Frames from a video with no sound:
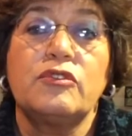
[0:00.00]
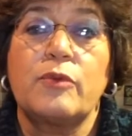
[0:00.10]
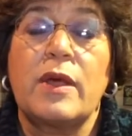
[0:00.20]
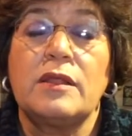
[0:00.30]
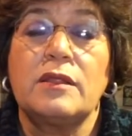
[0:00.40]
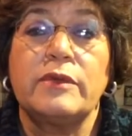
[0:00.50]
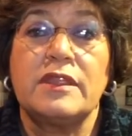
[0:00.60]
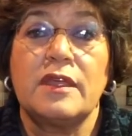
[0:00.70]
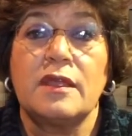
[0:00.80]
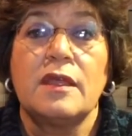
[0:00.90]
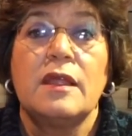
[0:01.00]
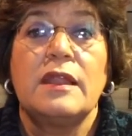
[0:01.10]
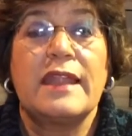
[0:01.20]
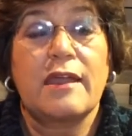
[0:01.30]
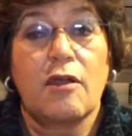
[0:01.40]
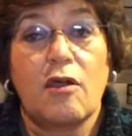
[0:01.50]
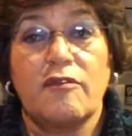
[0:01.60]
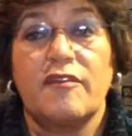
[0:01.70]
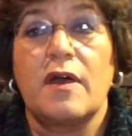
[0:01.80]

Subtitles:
as well with the lack of